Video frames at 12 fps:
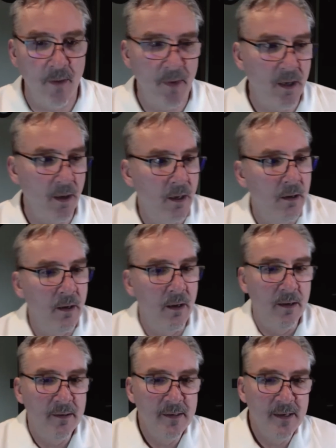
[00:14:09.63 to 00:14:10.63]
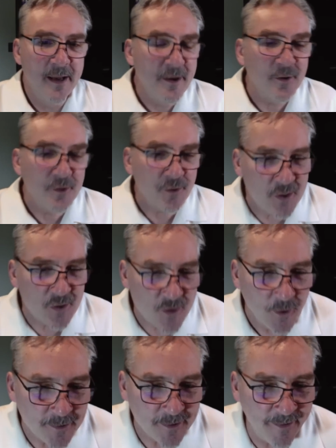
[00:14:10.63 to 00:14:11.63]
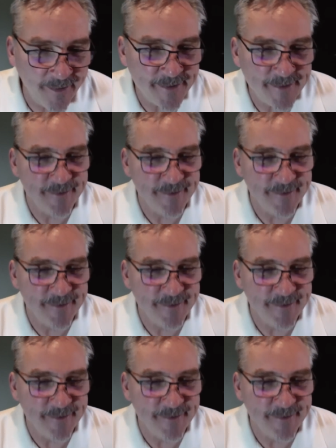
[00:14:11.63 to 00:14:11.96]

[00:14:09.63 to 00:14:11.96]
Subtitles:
I'm like, oh, no, just go talk to